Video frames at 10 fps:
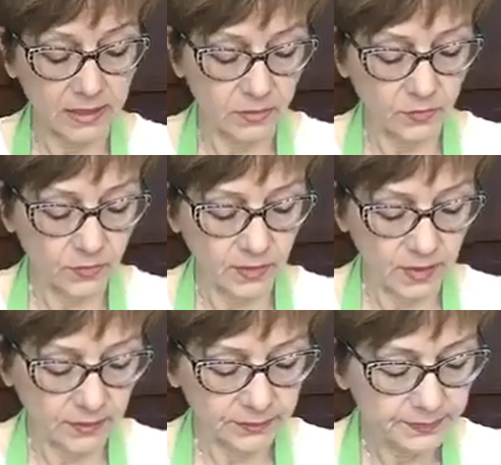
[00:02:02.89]
of
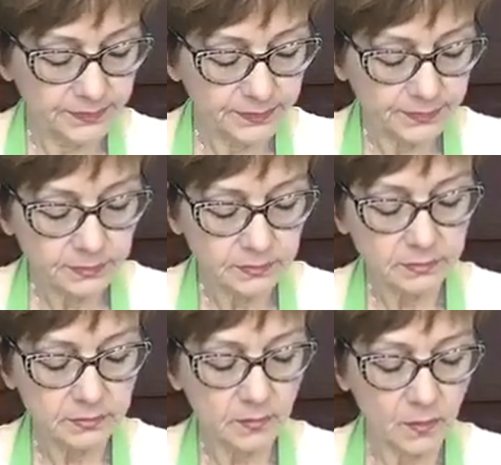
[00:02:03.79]
thing.
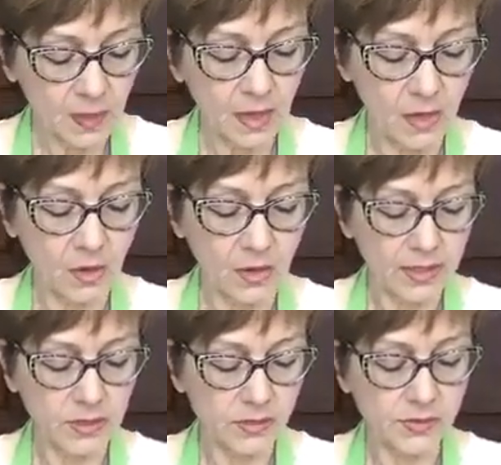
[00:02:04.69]
All right,
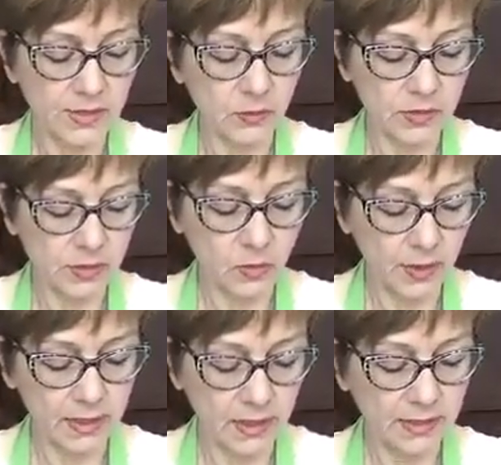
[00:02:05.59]
can you see what's going
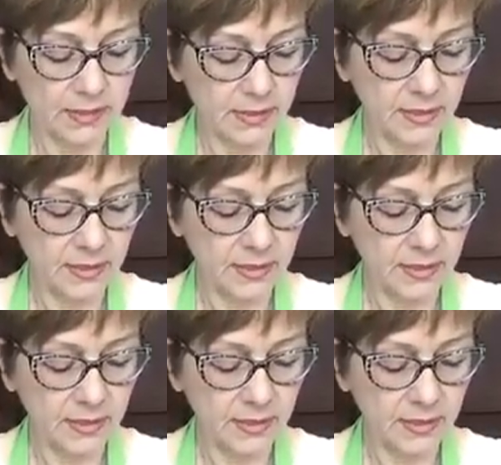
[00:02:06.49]
on in there?